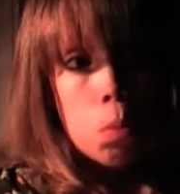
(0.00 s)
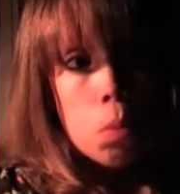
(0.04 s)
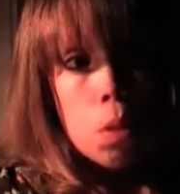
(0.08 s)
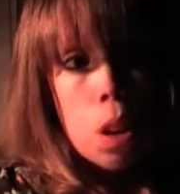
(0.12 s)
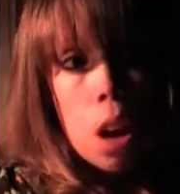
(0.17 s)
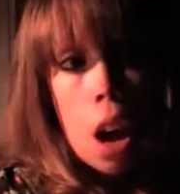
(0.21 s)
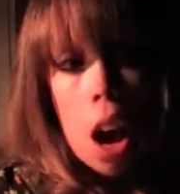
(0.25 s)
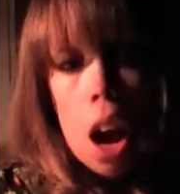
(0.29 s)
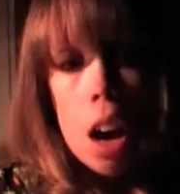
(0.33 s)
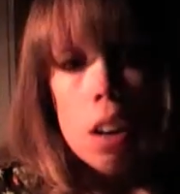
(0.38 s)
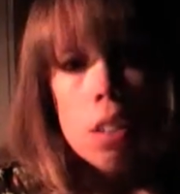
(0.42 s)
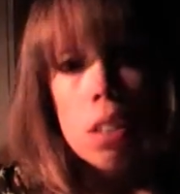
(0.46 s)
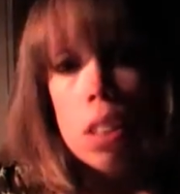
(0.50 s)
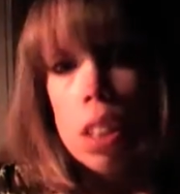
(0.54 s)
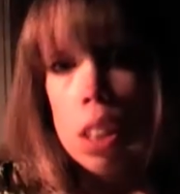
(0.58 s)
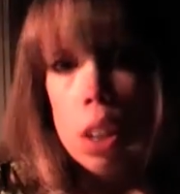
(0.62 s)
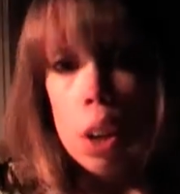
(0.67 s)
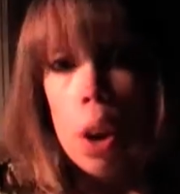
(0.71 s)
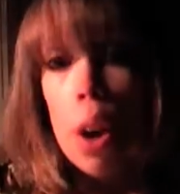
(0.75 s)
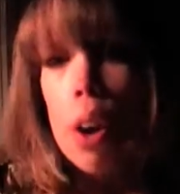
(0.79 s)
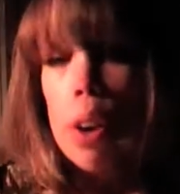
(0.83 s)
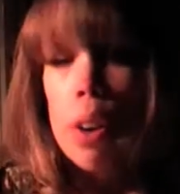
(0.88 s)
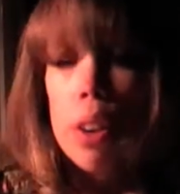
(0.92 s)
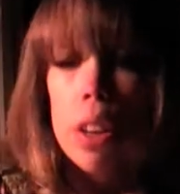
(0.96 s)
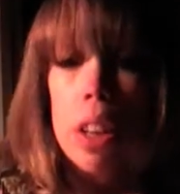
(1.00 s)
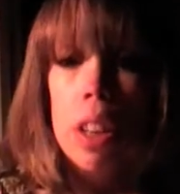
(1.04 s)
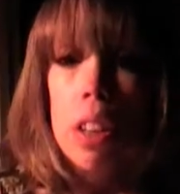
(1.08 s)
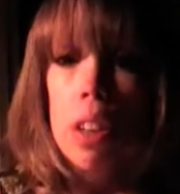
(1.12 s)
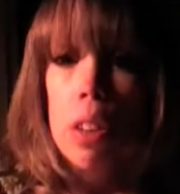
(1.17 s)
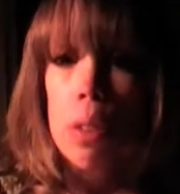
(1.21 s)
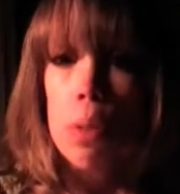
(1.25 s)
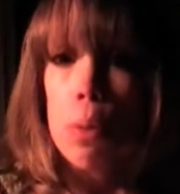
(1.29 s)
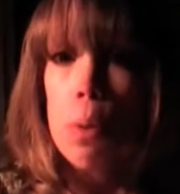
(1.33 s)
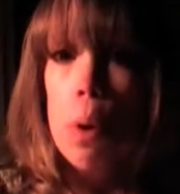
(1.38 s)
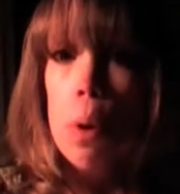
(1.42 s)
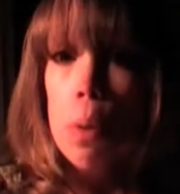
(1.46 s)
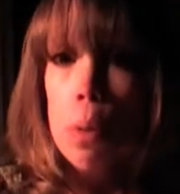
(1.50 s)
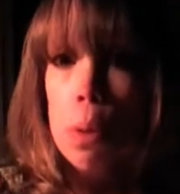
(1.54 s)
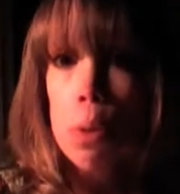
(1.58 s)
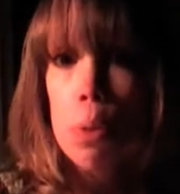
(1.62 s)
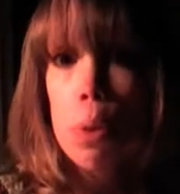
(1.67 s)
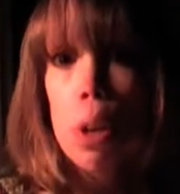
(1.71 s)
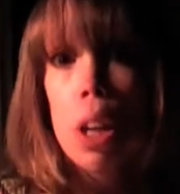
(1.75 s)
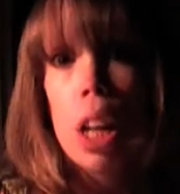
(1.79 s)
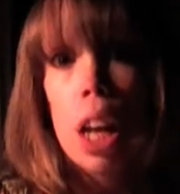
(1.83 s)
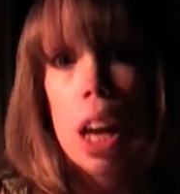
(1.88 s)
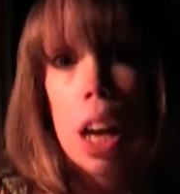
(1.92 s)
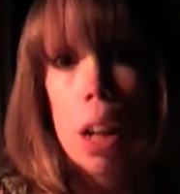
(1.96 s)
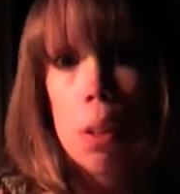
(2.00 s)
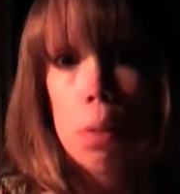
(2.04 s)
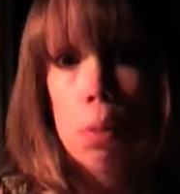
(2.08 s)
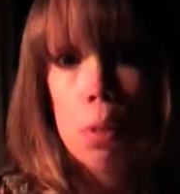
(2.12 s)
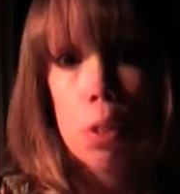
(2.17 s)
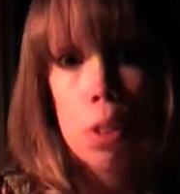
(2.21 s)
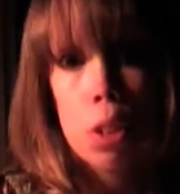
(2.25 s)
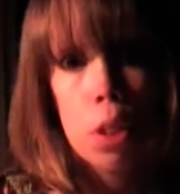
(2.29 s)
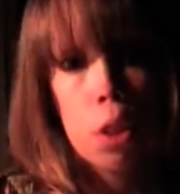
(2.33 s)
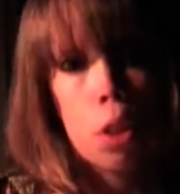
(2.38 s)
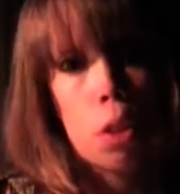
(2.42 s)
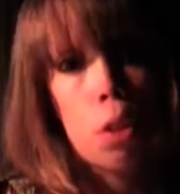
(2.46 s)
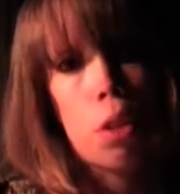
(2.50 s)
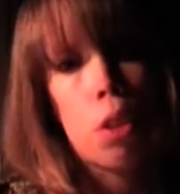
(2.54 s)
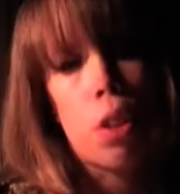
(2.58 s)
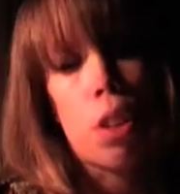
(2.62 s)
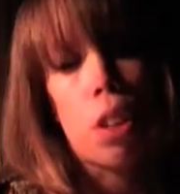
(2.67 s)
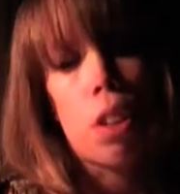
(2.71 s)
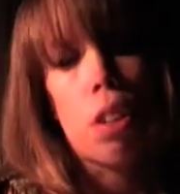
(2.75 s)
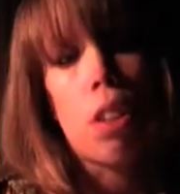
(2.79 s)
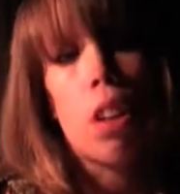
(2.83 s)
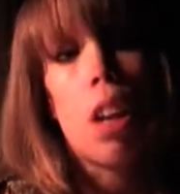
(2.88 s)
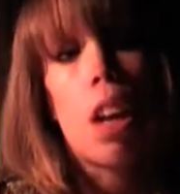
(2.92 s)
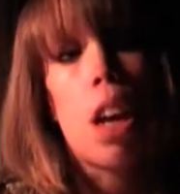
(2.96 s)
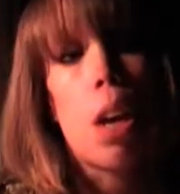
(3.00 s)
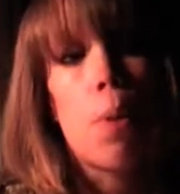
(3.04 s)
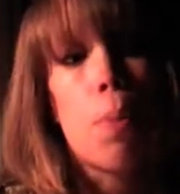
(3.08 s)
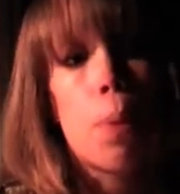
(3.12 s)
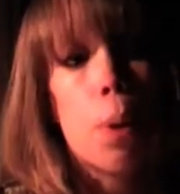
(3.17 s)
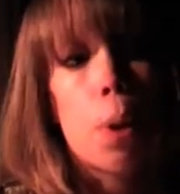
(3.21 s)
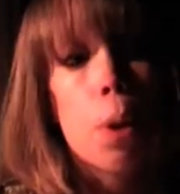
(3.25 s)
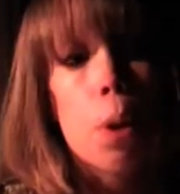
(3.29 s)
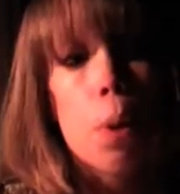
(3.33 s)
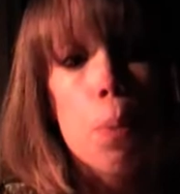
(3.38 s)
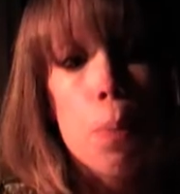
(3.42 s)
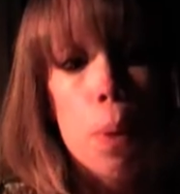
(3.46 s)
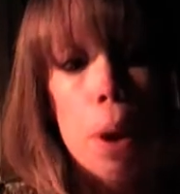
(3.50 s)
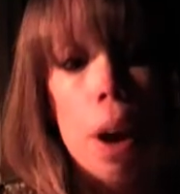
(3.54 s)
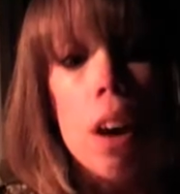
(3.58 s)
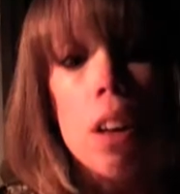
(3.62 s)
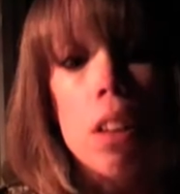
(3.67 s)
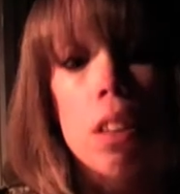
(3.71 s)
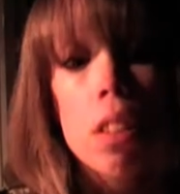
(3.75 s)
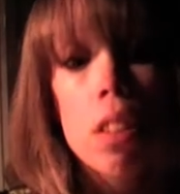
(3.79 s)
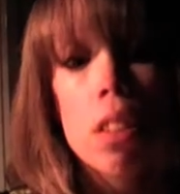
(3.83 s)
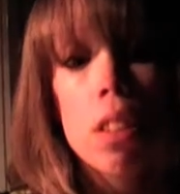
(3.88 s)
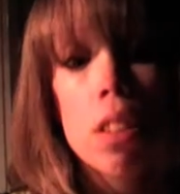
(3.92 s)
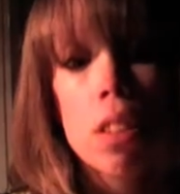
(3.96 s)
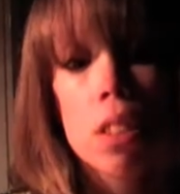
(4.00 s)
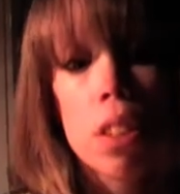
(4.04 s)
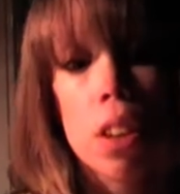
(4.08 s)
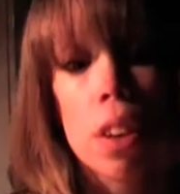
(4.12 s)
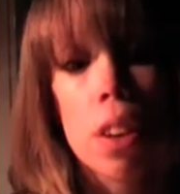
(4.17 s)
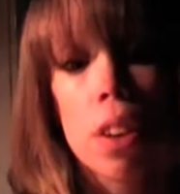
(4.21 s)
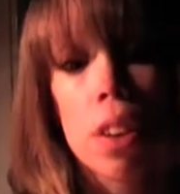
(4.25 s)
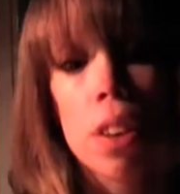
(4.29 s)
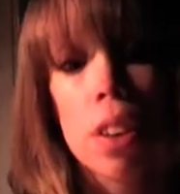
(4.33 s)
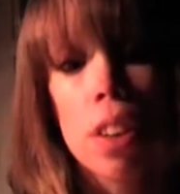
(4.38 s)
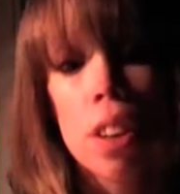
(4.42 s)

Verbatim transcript: how did it go? You know, what was really helpful to you during your labour and your birth? So,